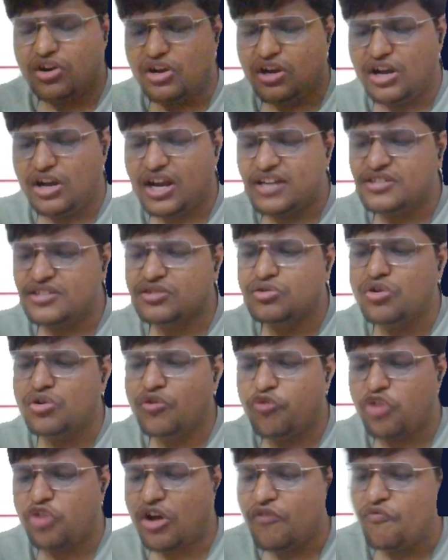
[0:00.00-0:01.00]
Let's
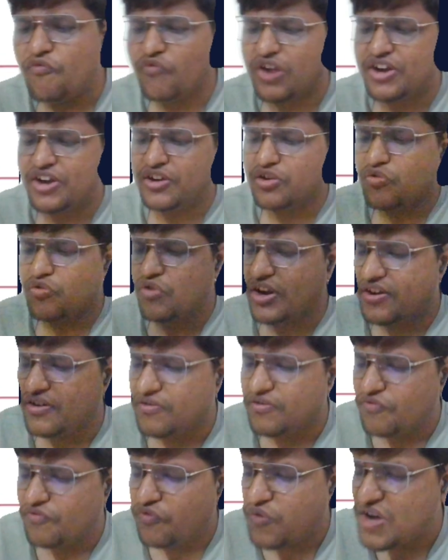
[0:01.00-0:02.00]
go from one to
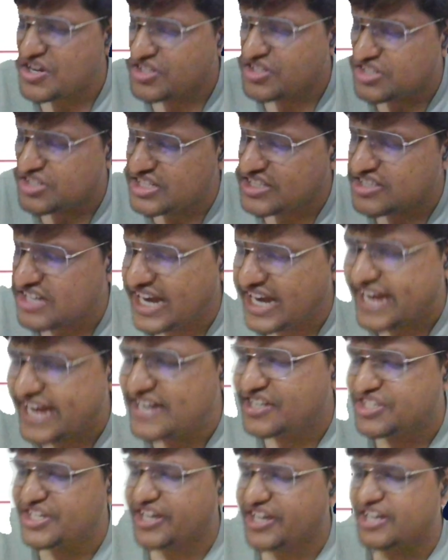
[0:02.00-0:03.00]
one. First is
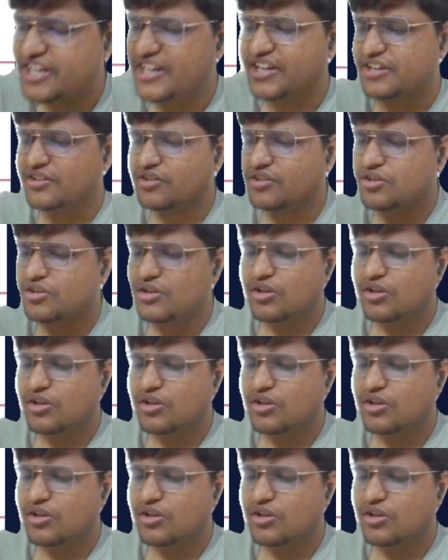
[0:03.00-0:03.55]
ride sharing.